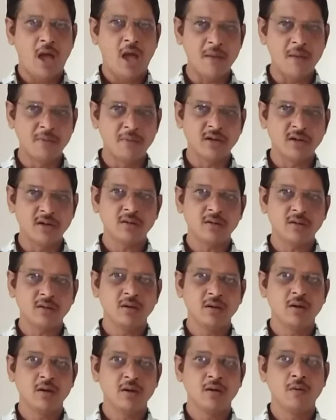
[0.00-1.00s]
hammer
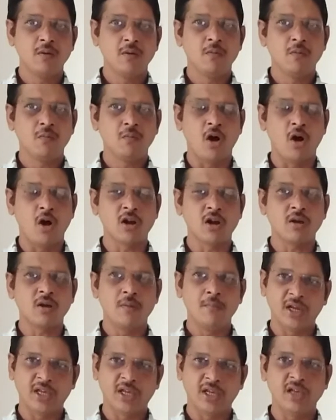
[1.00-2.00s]

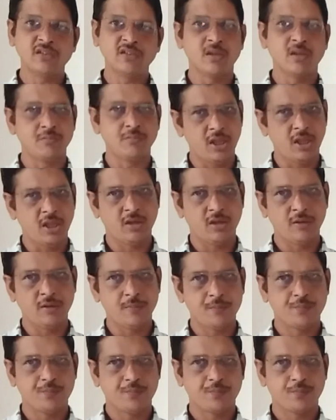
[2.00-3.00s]
for breaking
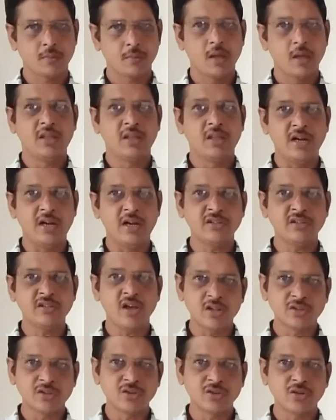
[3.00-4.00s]
something. That is
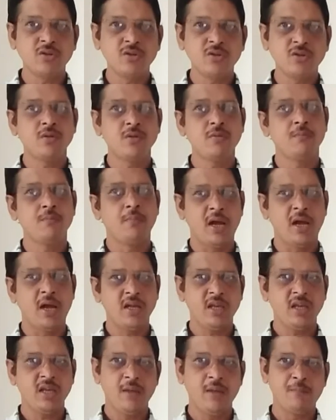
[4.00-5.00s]
also by
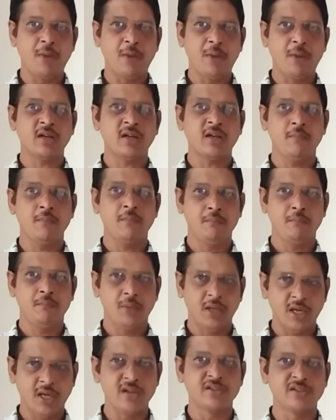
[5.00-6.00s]
impact
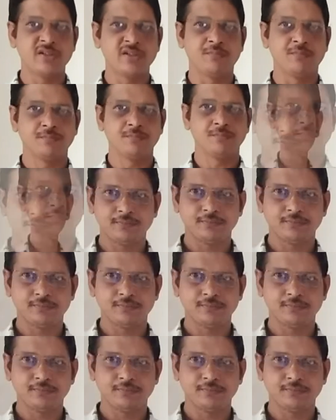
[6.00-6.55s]
mechanism.